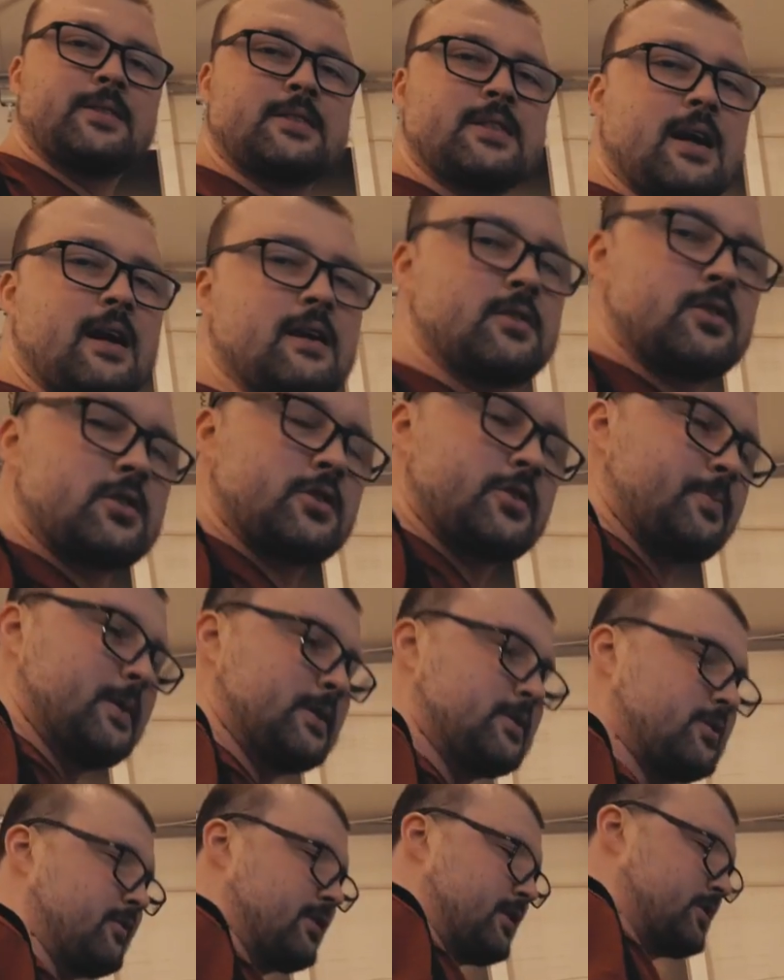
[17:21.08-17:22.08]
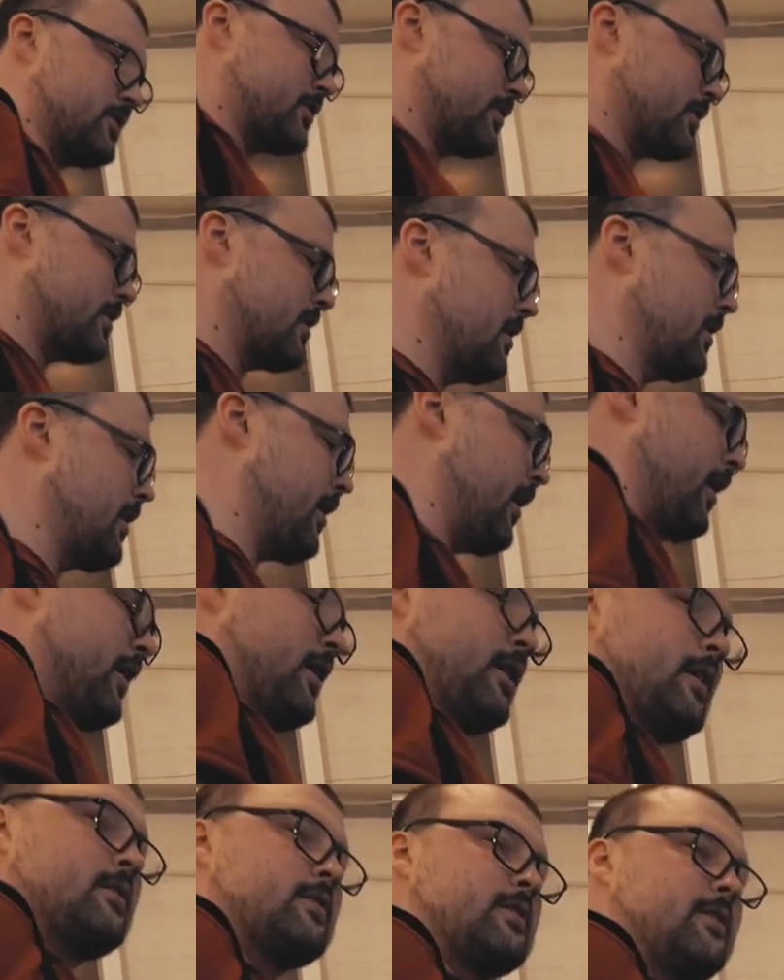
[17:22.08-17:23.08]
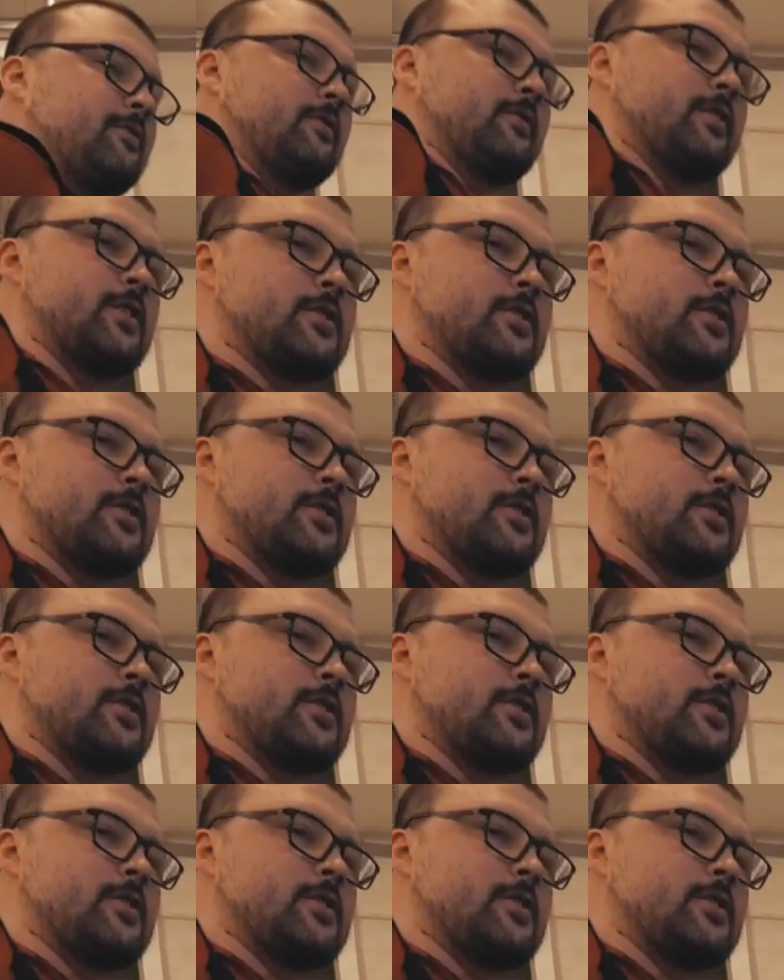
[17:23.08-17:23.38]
detached, speak to Richie. Different